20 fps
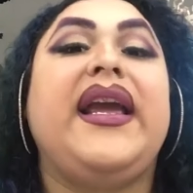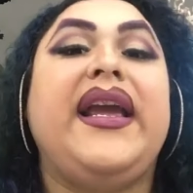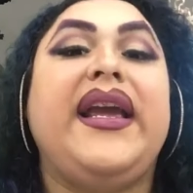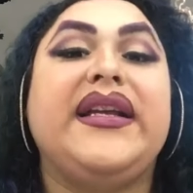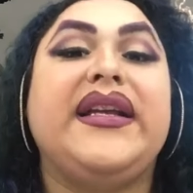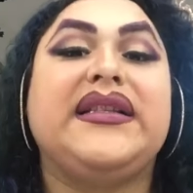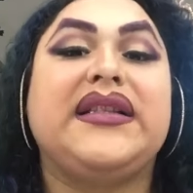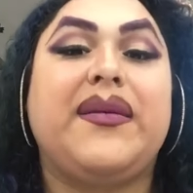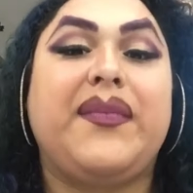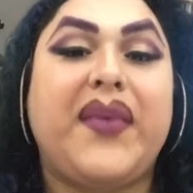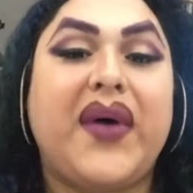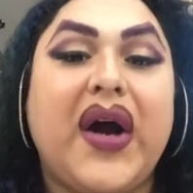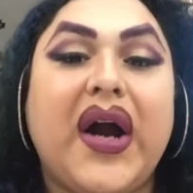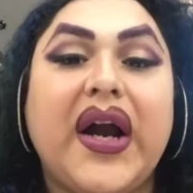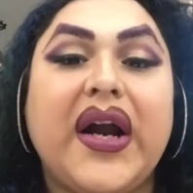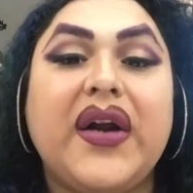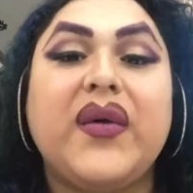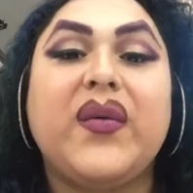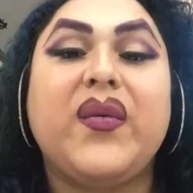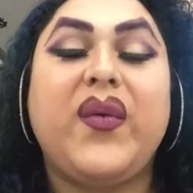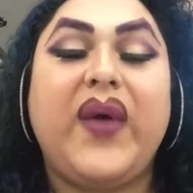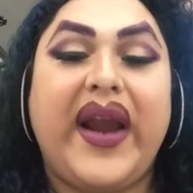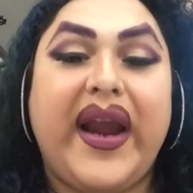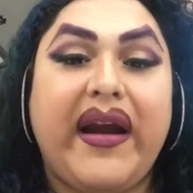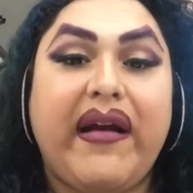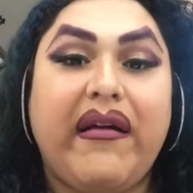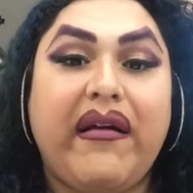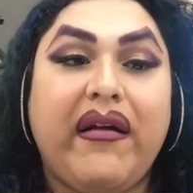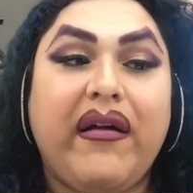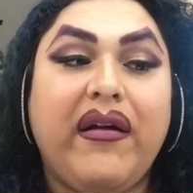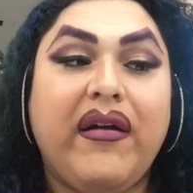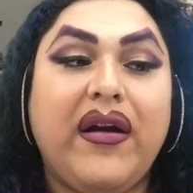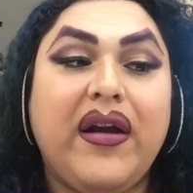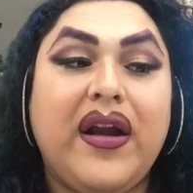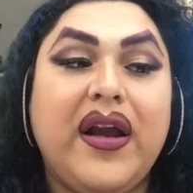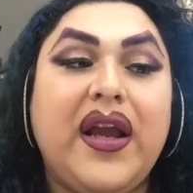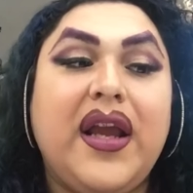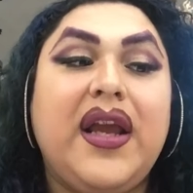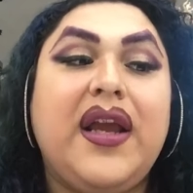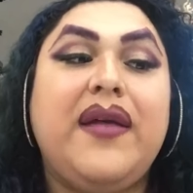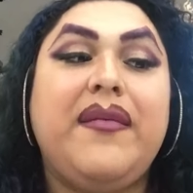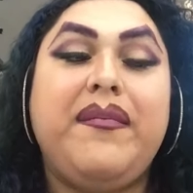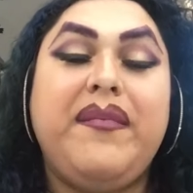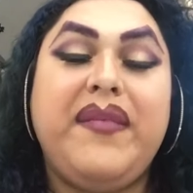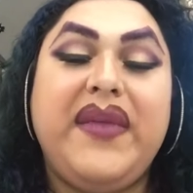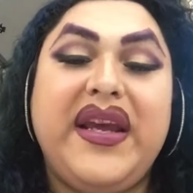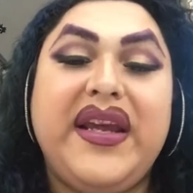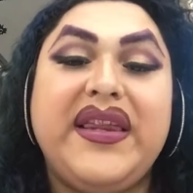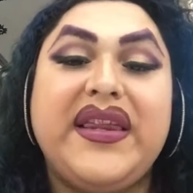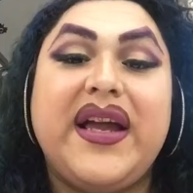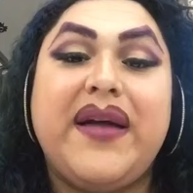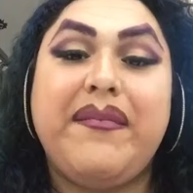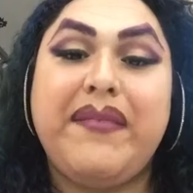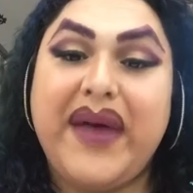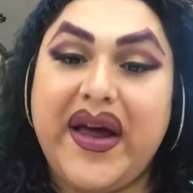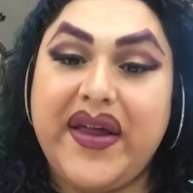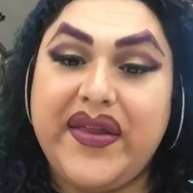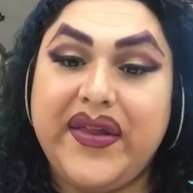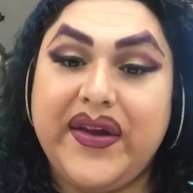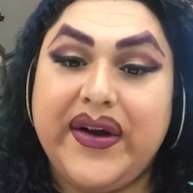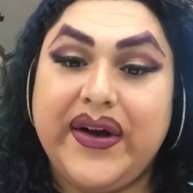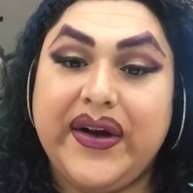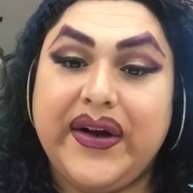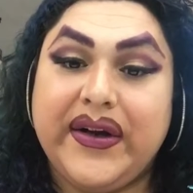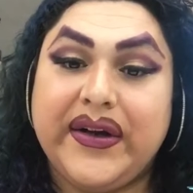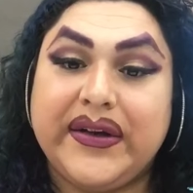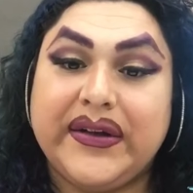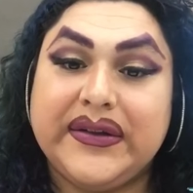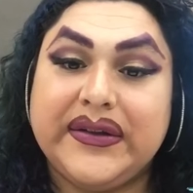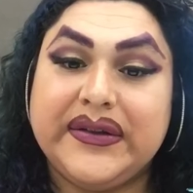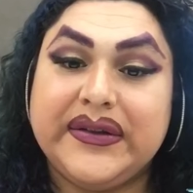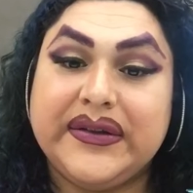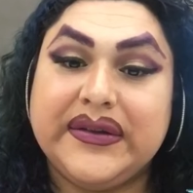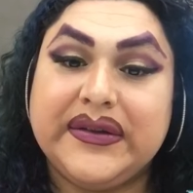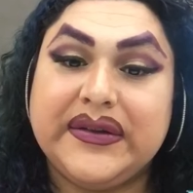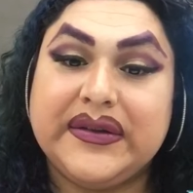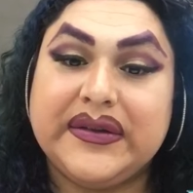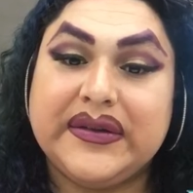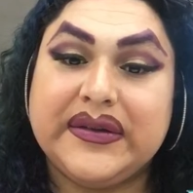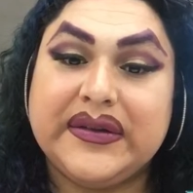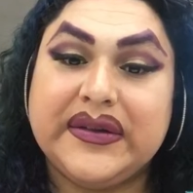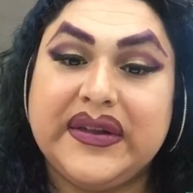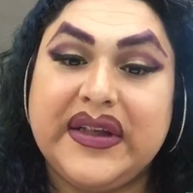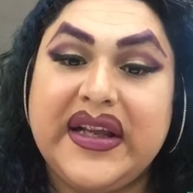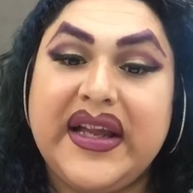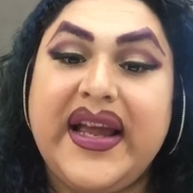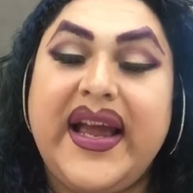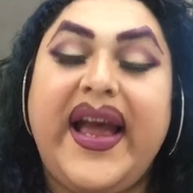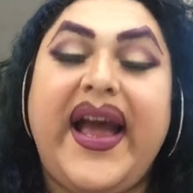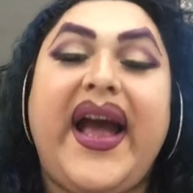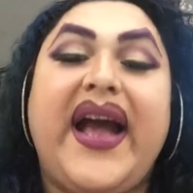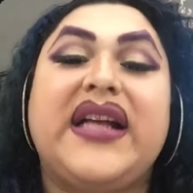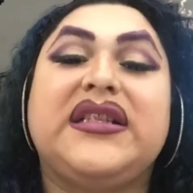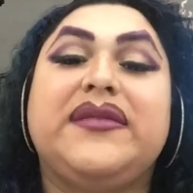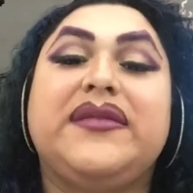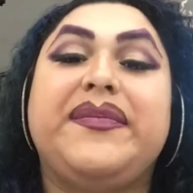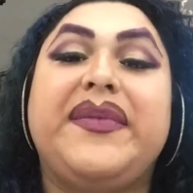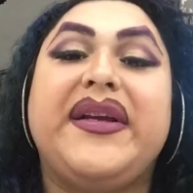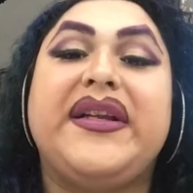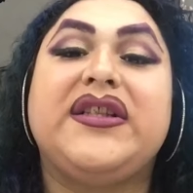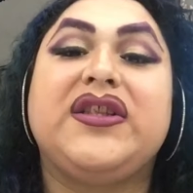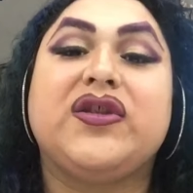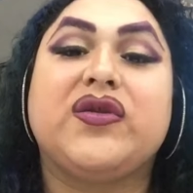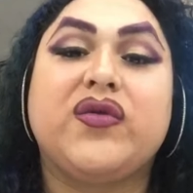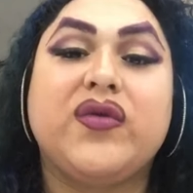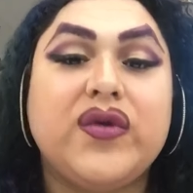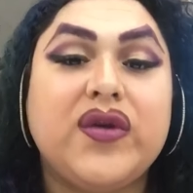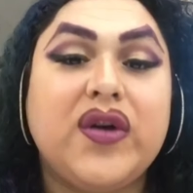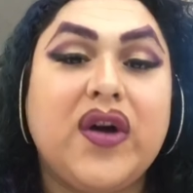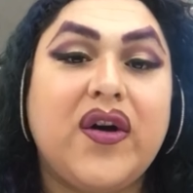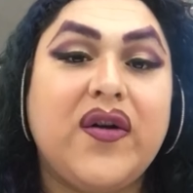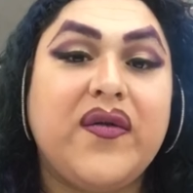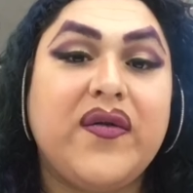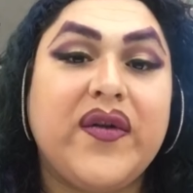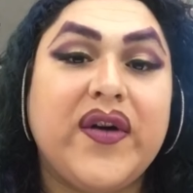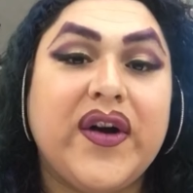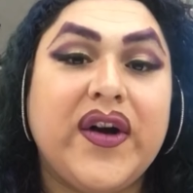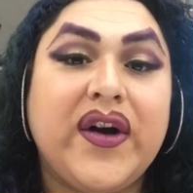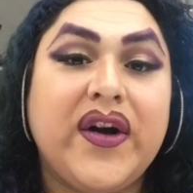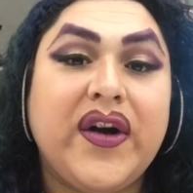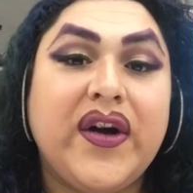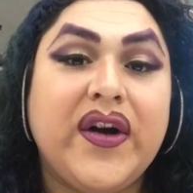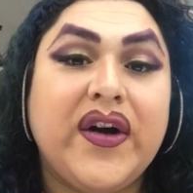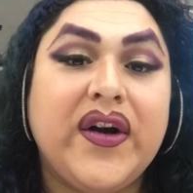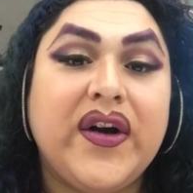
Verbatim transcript: is a part where me, the mother, has been screwed over